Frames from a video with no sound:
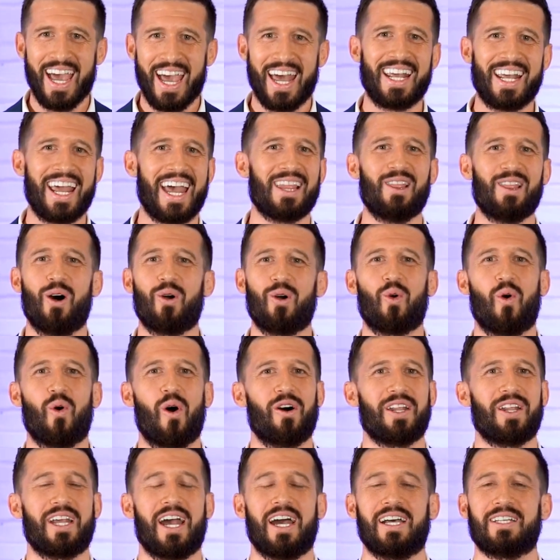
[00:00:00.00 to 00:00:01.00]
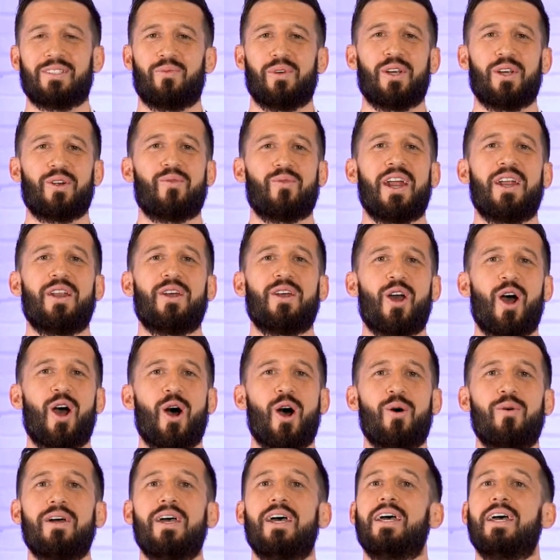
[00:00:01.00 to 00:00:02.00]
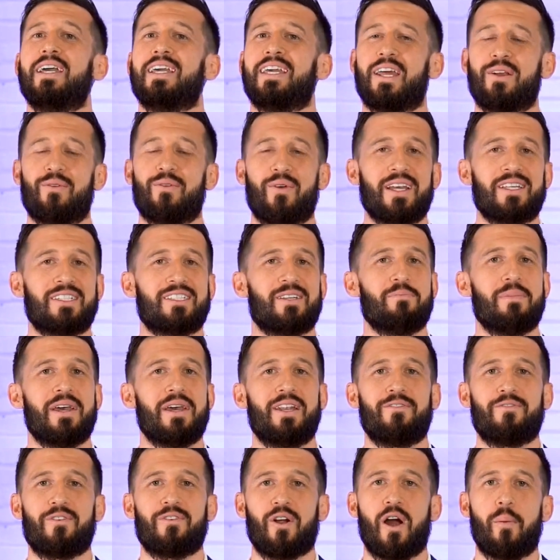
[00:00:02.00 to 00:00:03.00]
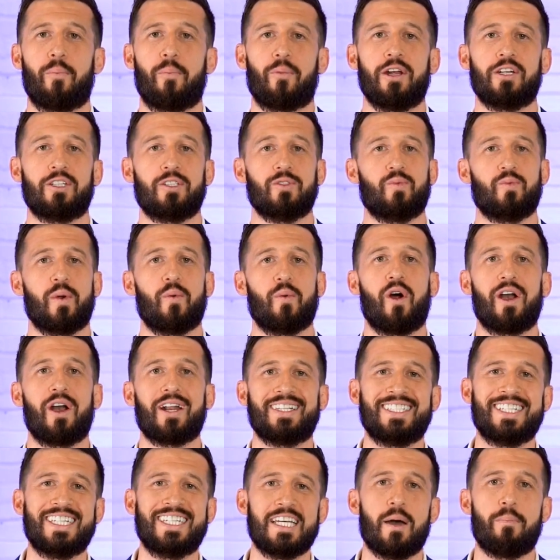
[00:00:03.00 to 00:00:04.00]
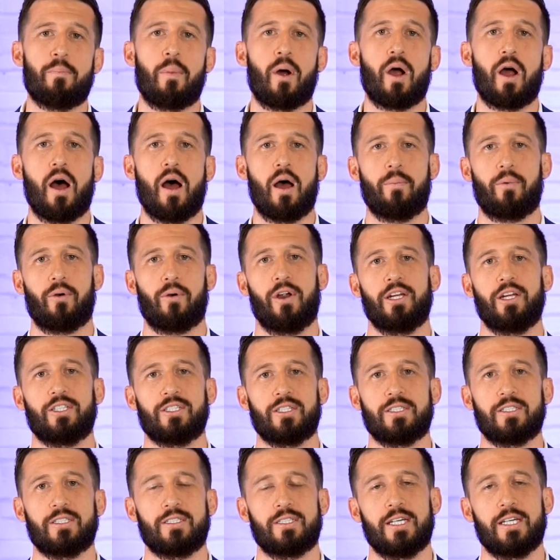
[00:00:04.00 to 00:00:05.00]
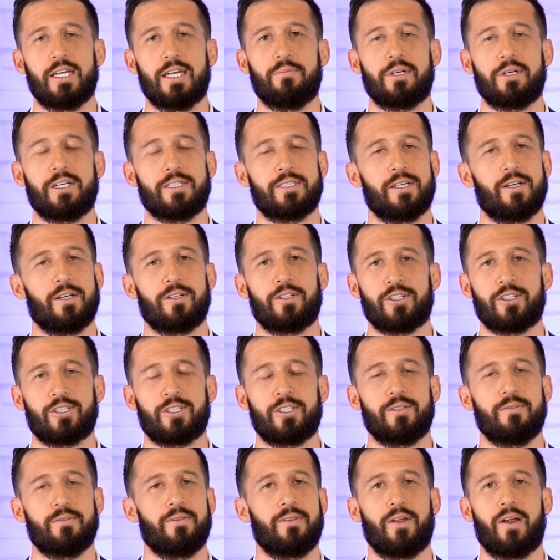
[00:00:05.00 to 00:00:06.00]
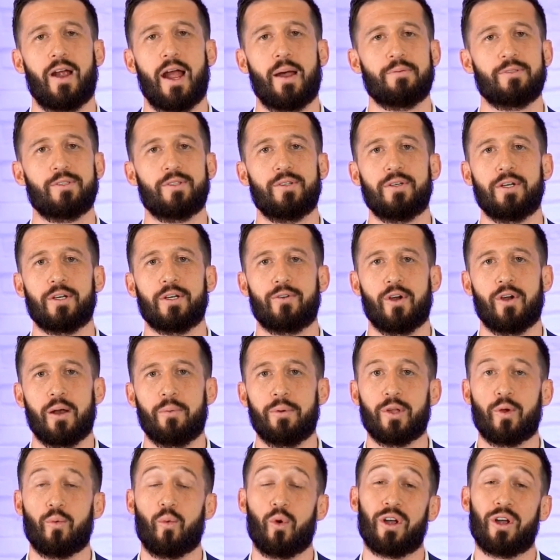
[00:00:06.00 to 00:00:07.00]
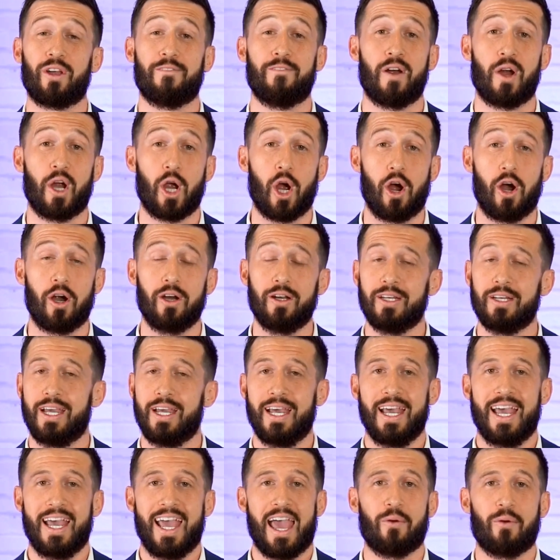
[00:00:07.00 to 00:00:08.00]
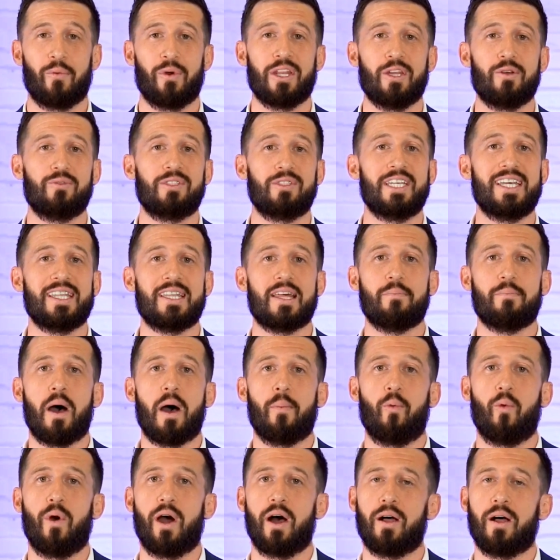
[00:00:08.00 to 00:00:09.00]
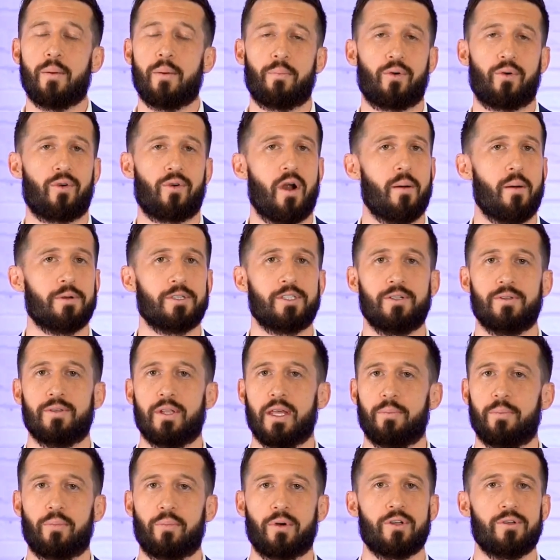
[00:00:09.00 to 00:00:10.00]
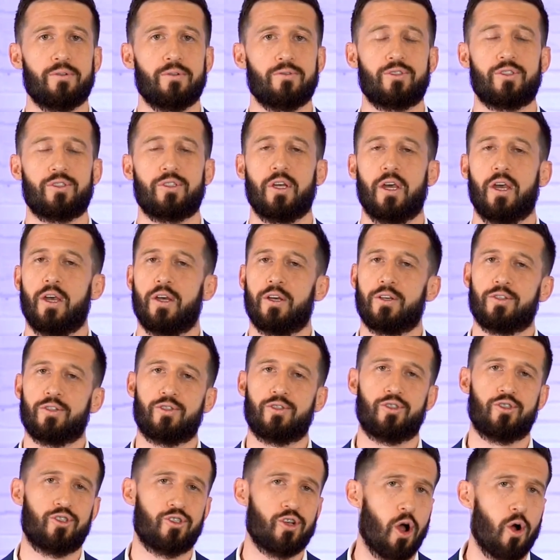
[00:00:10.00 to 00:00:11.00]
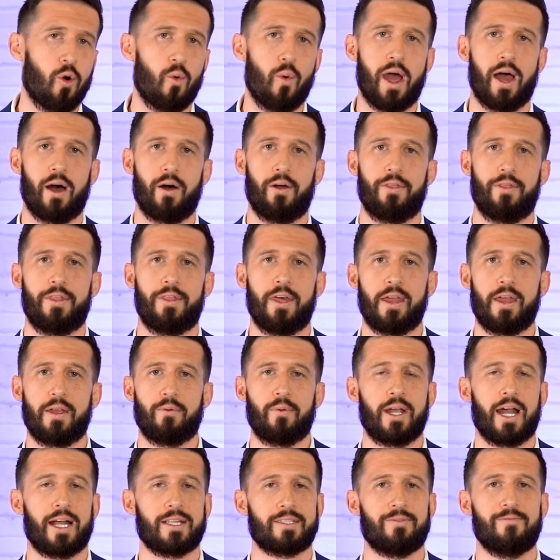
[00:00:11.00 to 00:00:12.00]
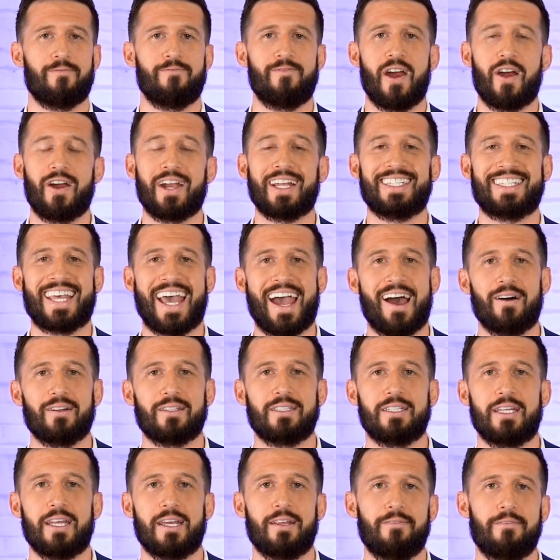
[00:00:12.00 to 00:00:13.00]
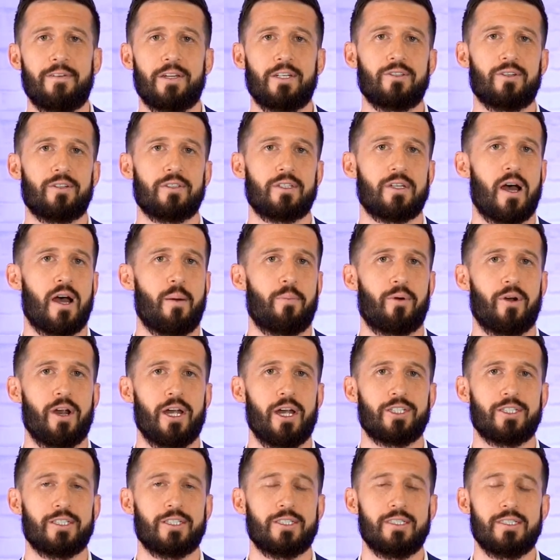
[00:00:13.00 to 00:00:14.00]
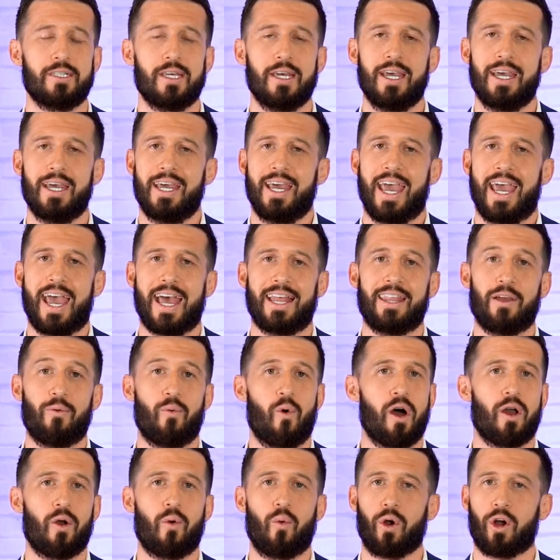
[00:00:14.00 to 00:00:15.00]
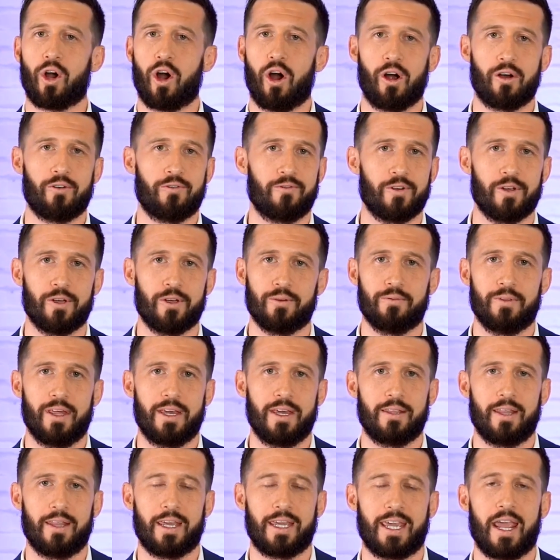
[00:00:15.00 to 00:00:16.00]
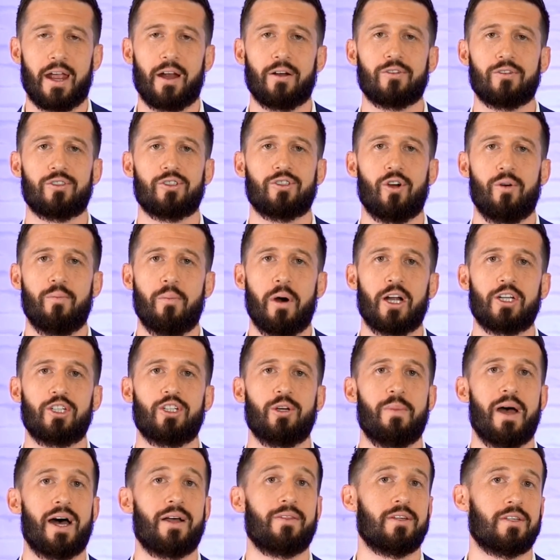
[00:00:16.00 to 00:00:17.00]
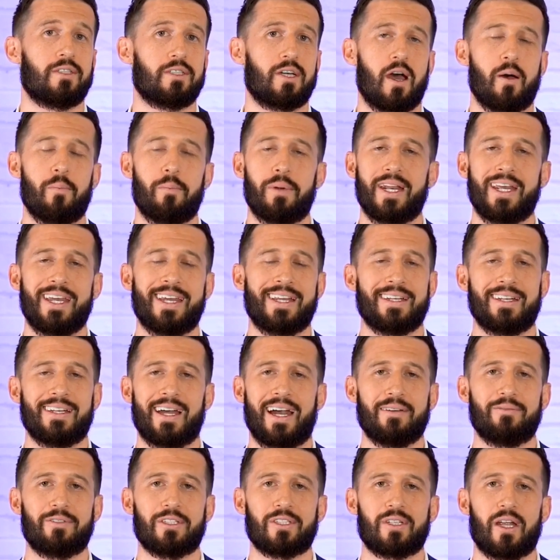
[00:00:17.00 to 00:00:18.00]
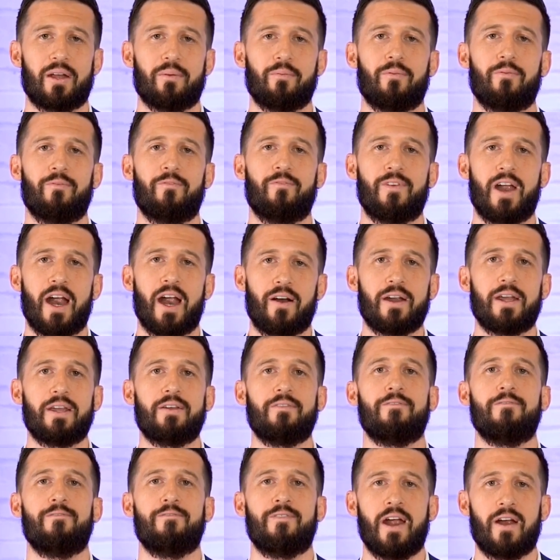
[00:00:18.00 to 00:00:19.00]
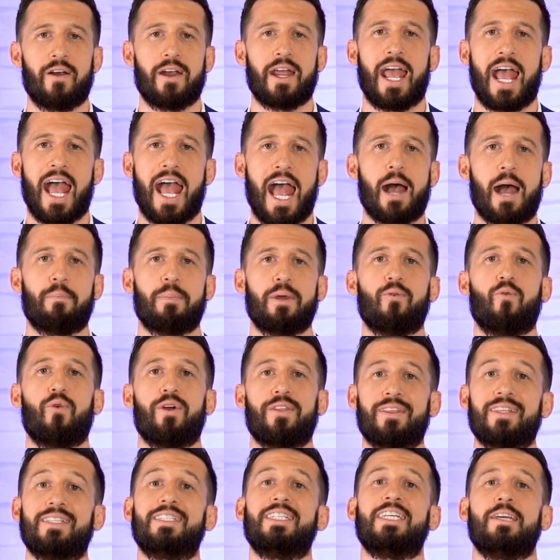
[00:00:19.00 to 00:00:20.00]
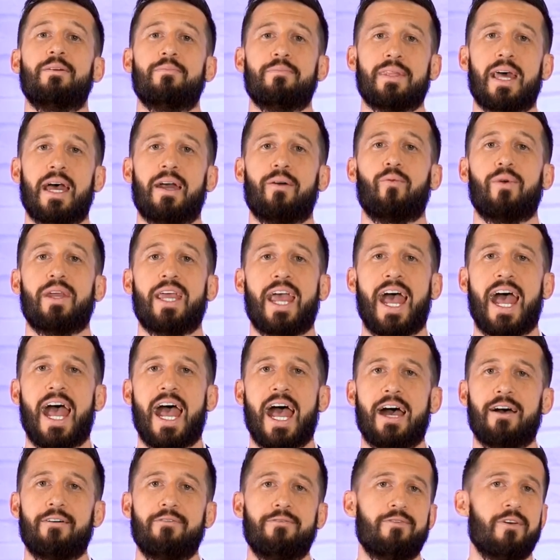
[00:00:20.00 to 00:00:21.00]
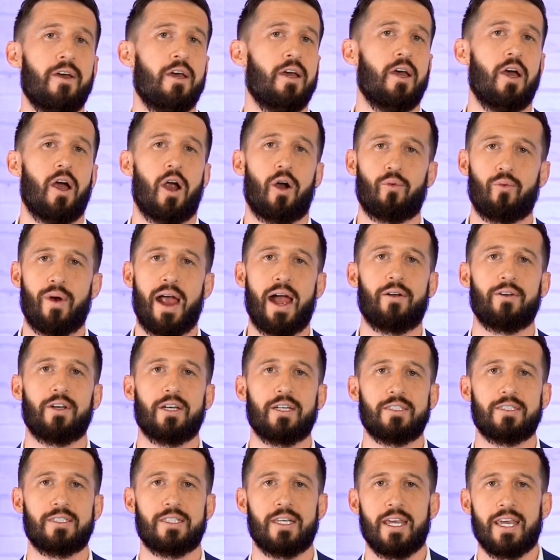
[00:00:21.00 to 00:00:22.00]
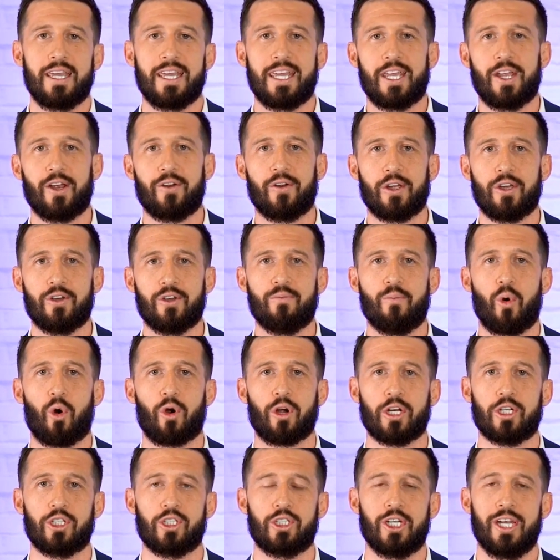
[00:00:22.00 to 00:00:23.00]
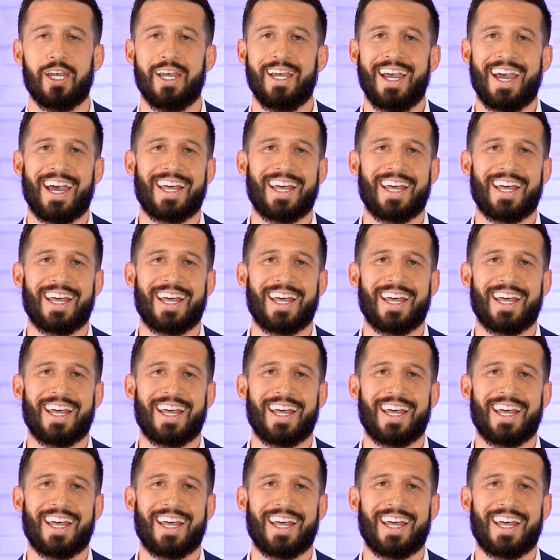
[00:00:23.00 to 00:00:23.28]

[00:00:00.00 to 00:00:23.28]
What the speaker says: And again, loan quality, guys, when you're ready to go, get ready, submitted for operations. We want to tee up our operations team because they're absolutely incredible. They're working very hard. And when you tee them up well, I promise you they produce so well. We got some very talented individuals in operations, and they want to work hard for you. They care so much about this company, and I'm very, very happy with the team that we have around us here at UMortgage.